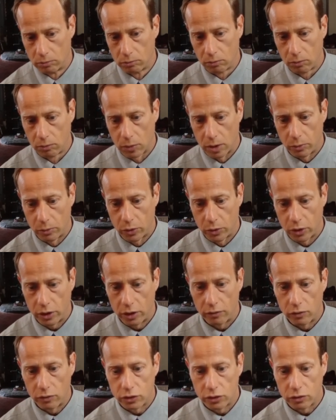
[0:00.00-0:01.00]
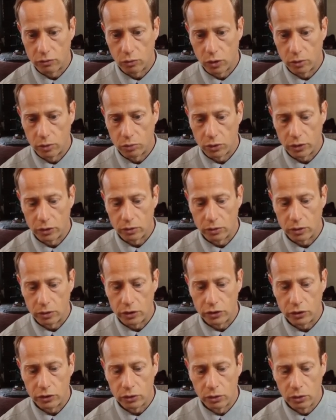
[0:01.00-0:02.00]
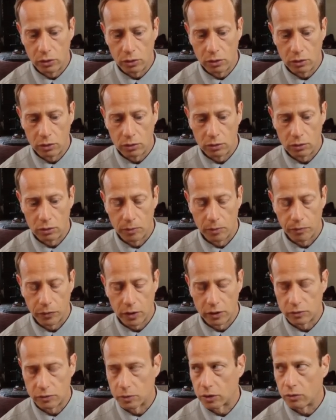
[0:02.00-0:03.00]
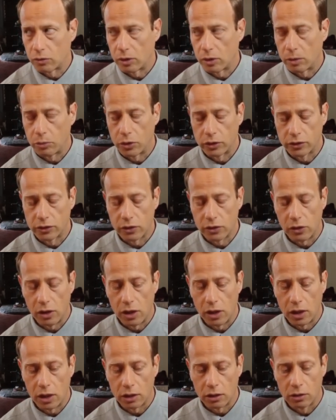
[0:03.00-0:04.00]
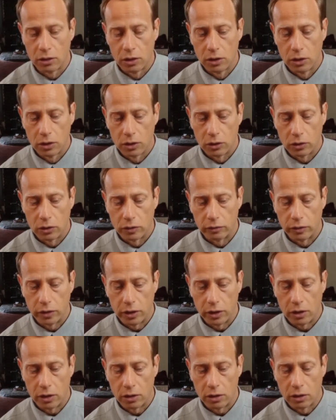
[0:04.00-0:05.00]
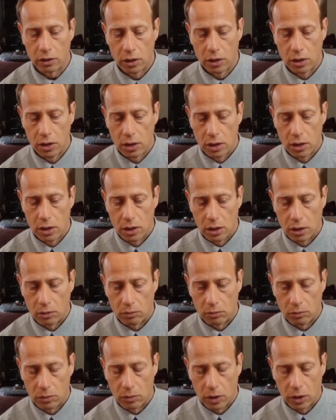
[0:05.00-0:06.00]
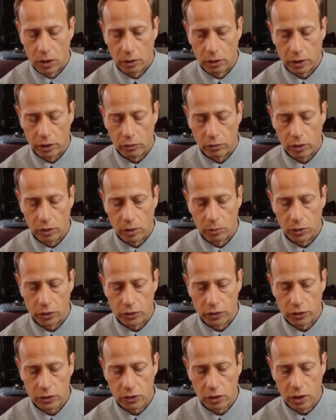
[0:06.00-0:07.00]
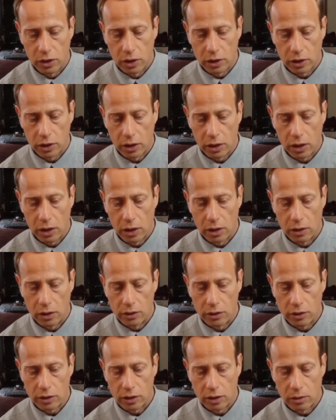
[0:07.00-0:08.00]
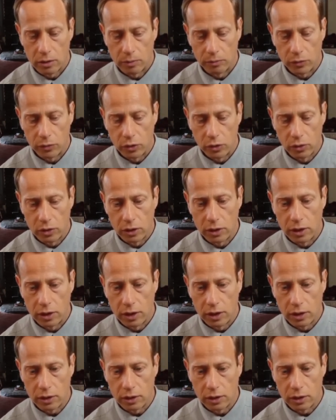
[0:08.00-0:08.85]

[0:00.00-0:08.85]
I'm running version 1.32. That's my grandpa's clock over there, my late grandpa's clock. And you can get